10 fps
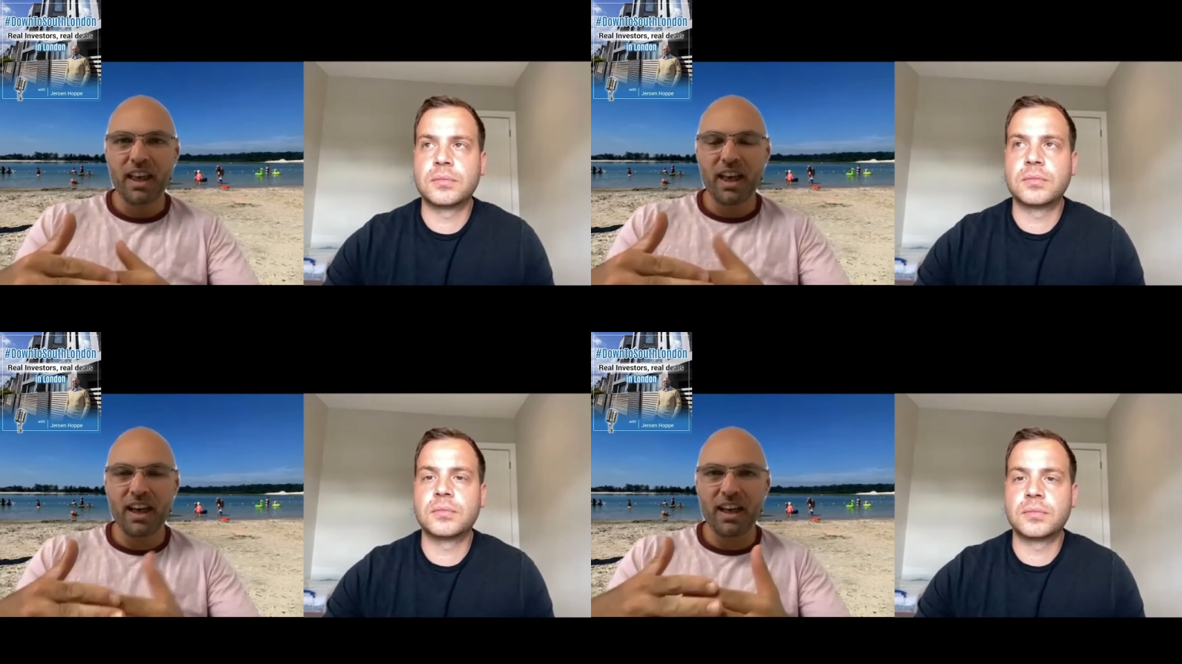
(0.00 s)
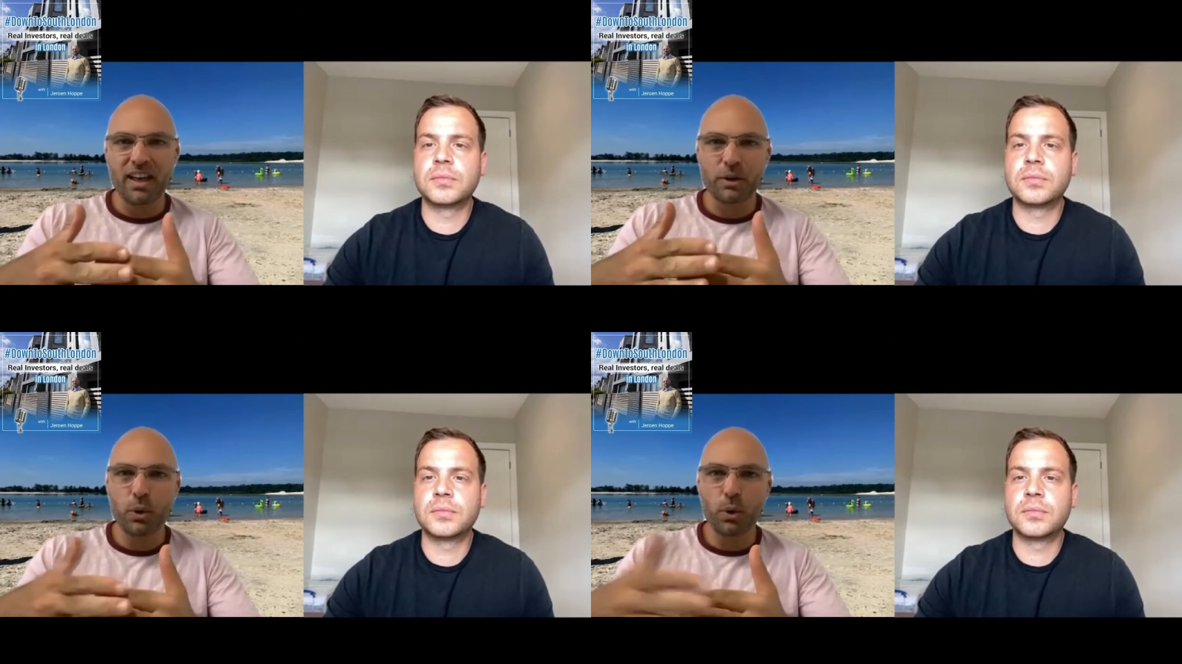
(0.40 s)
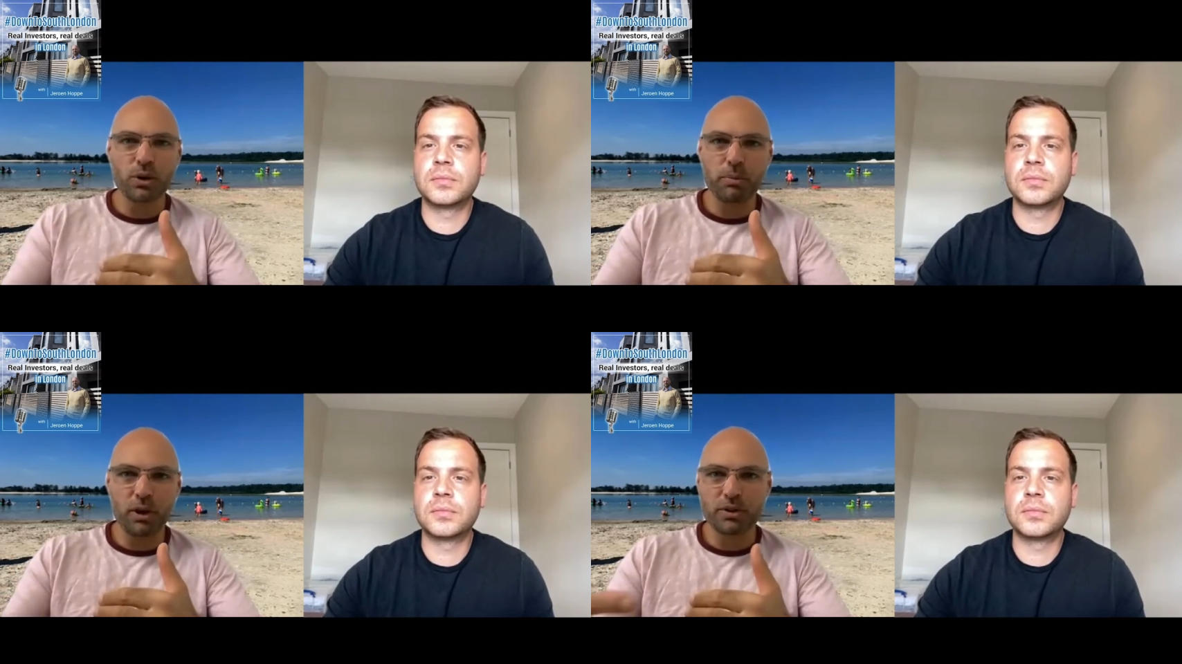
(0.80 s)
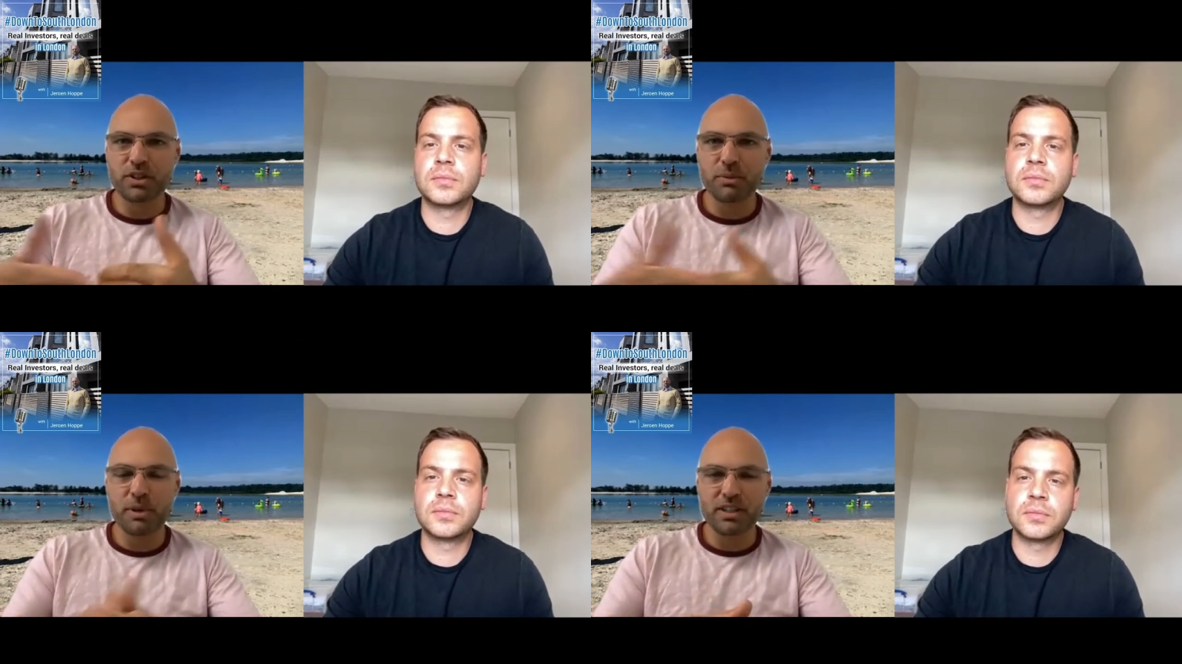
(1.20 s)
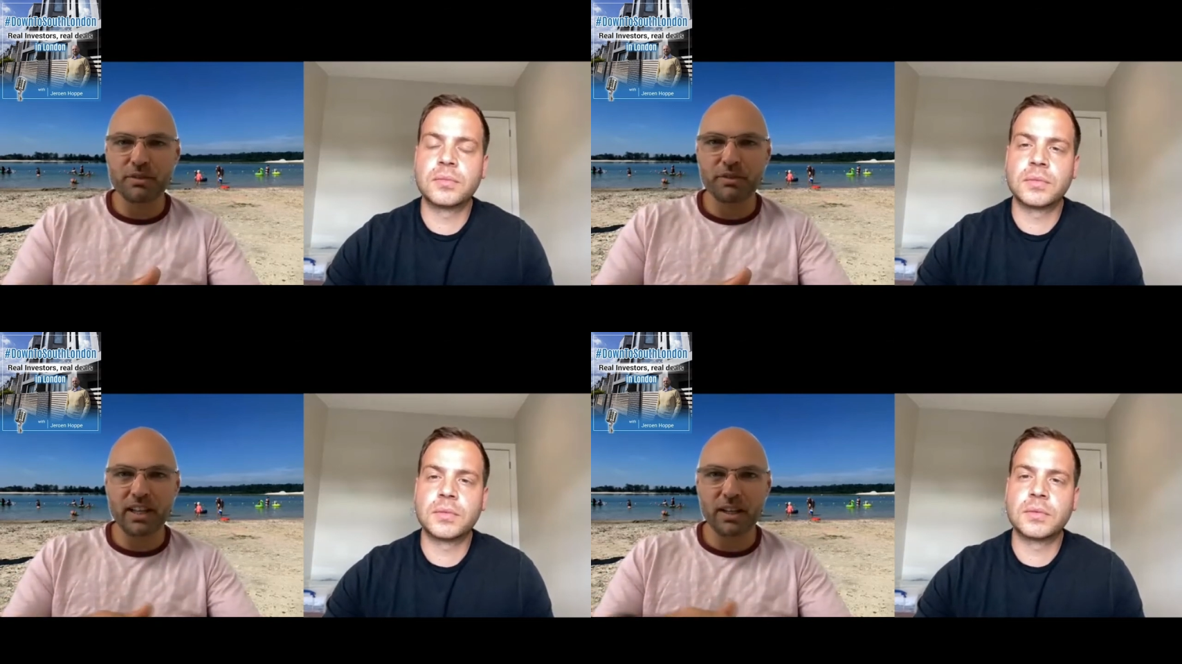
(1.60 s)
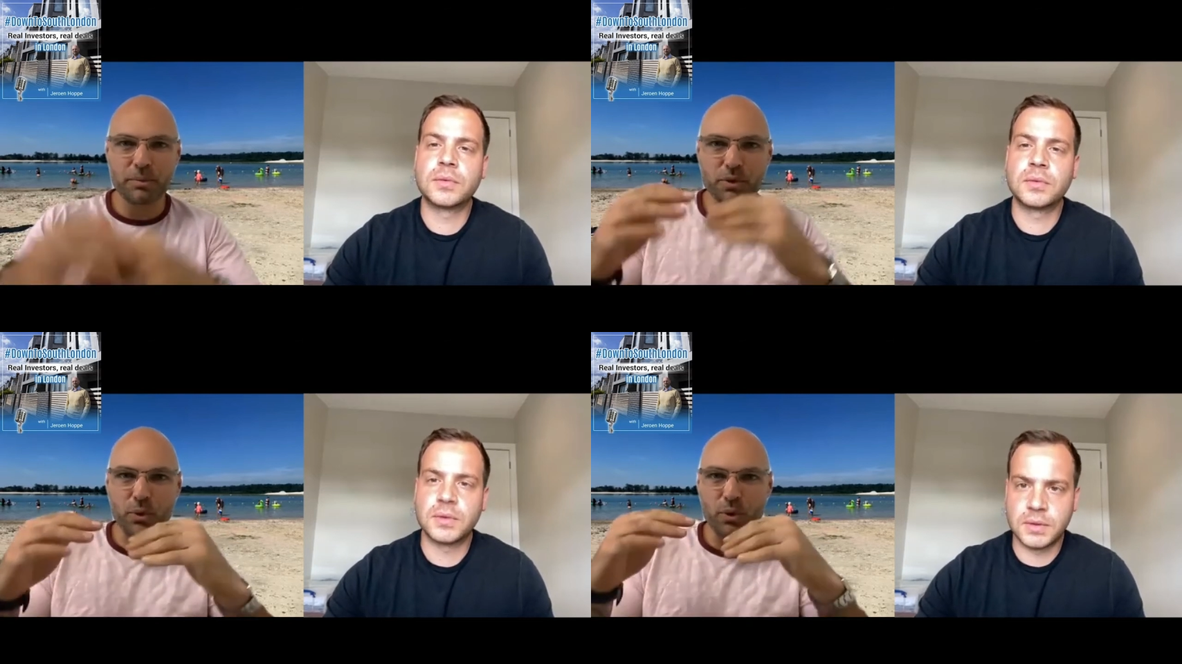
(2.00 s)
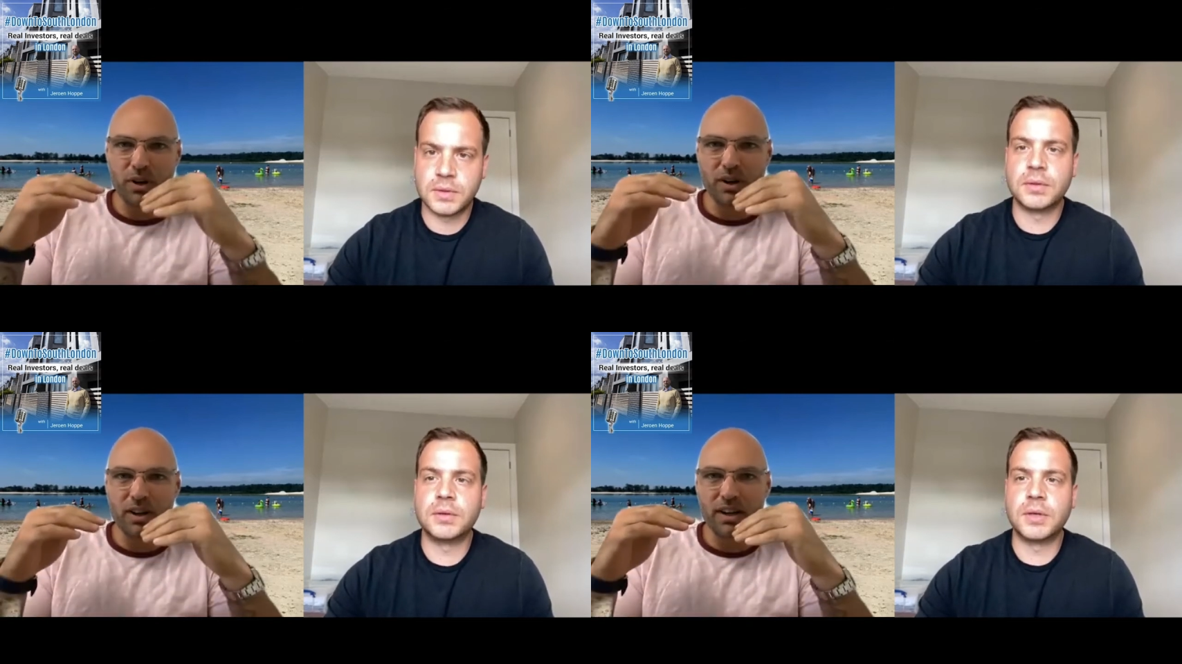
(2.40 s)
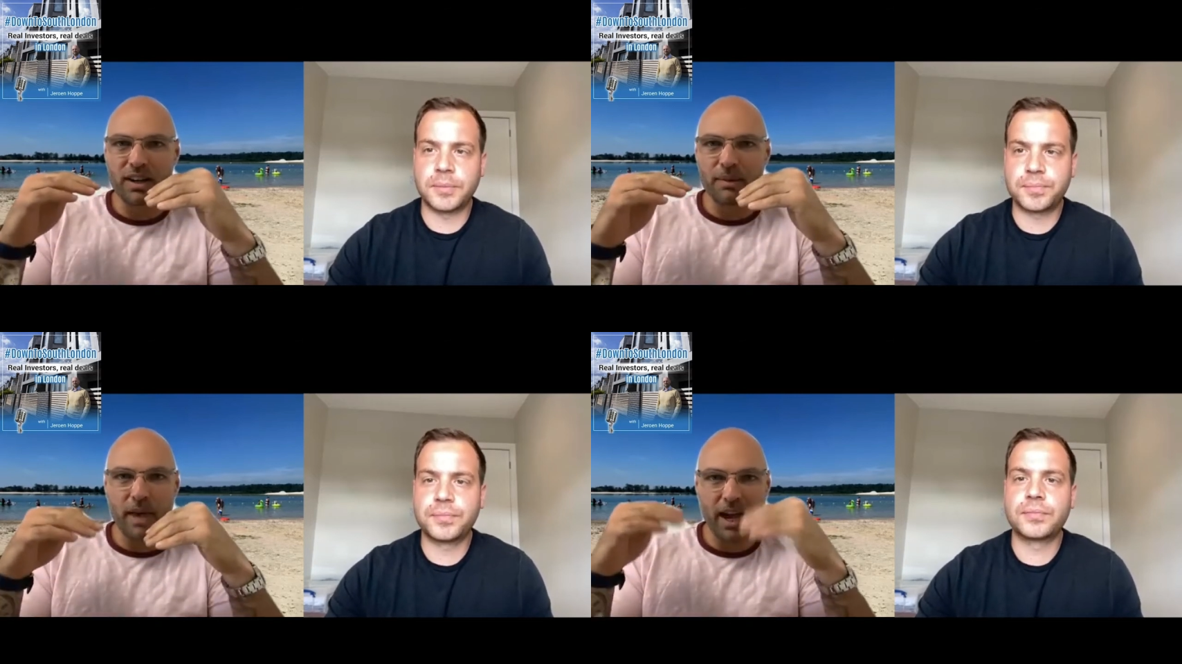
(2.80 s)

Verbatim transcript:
Speaker 1: uh, corner plots to be developed or um,